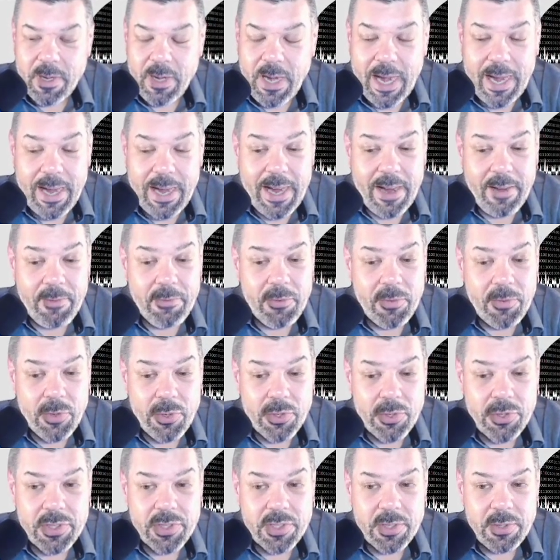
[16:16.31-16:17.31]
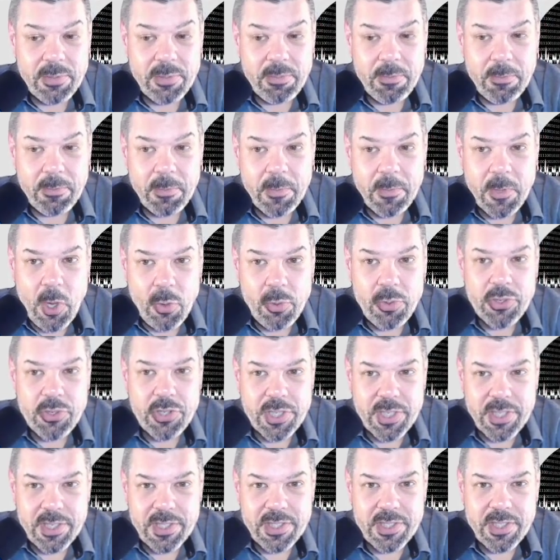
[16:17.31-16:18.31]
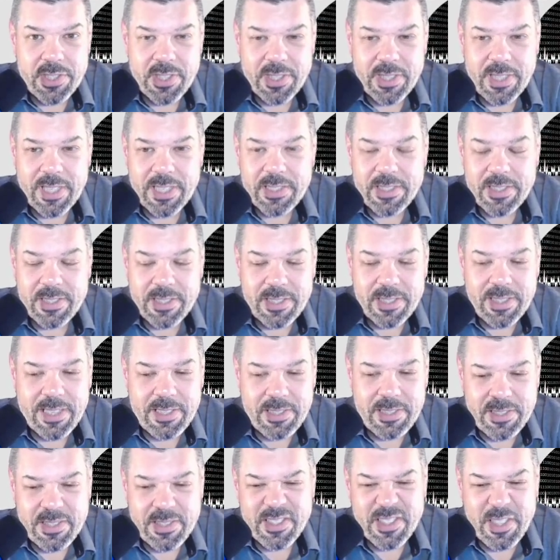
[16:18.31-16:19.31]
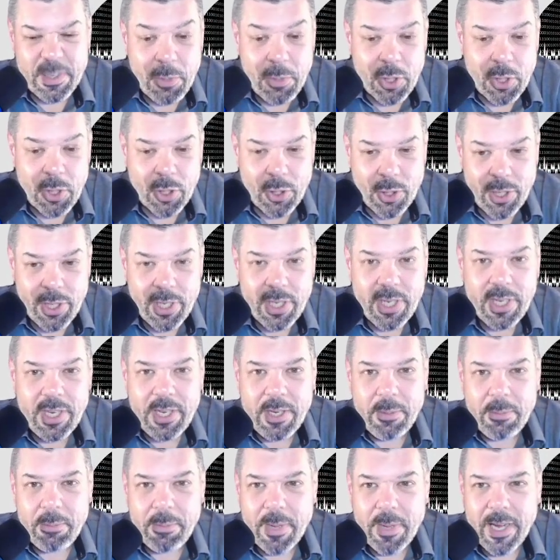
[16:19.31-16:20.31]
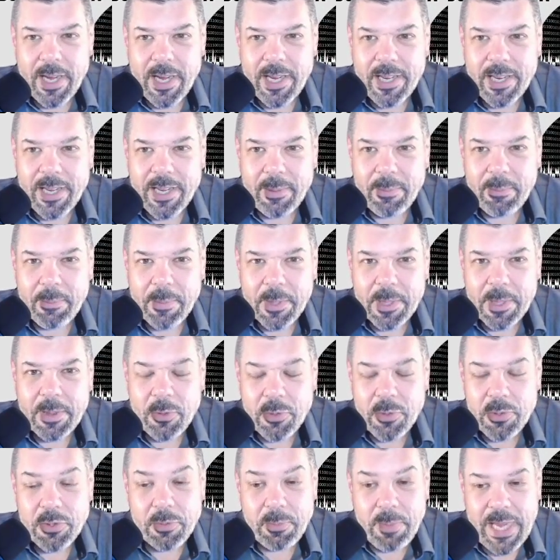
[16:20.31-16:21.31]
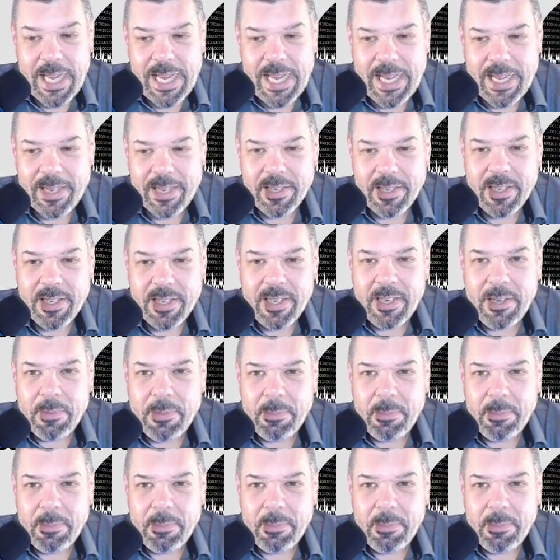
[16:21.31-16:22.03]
I have used coaches, and that's similar, but those are paid.